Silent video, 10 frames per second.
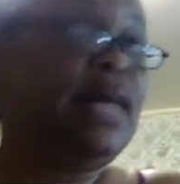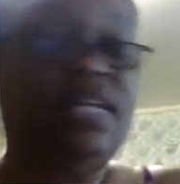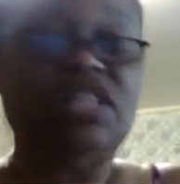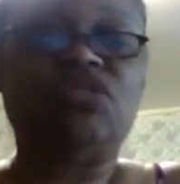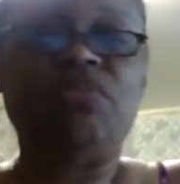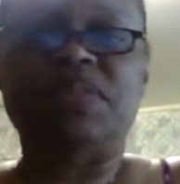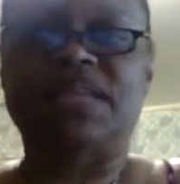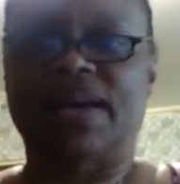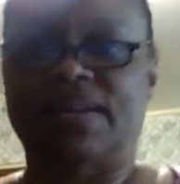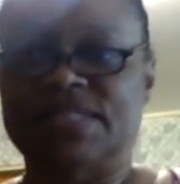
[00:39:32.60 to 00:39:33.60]
and the sweet
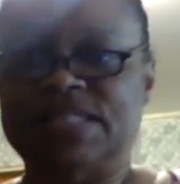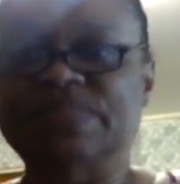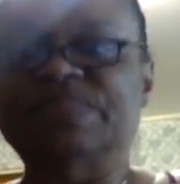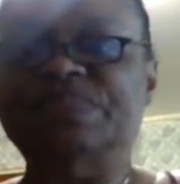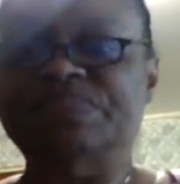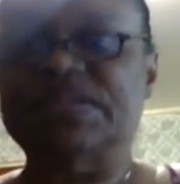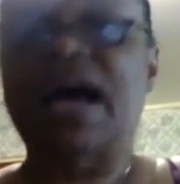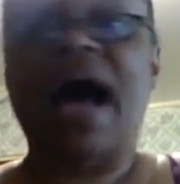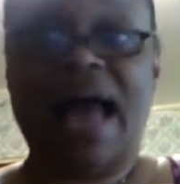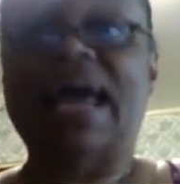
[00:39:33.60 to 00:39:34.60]
potatoes.
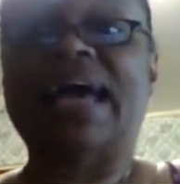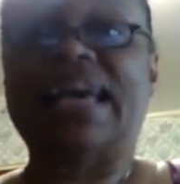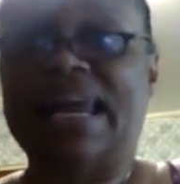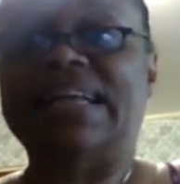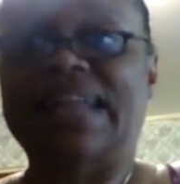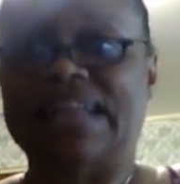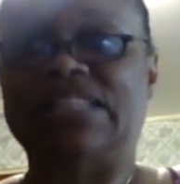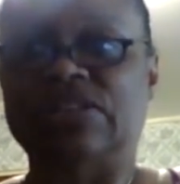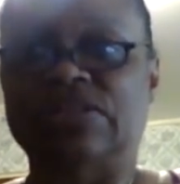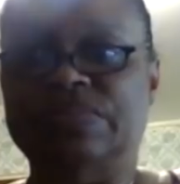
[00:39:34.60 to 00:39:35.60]
I like it like
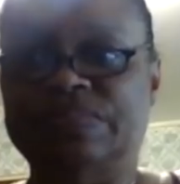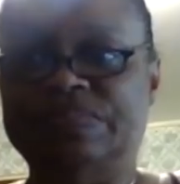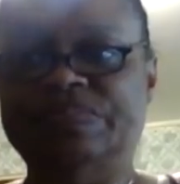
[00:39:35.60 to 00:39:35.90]
that too.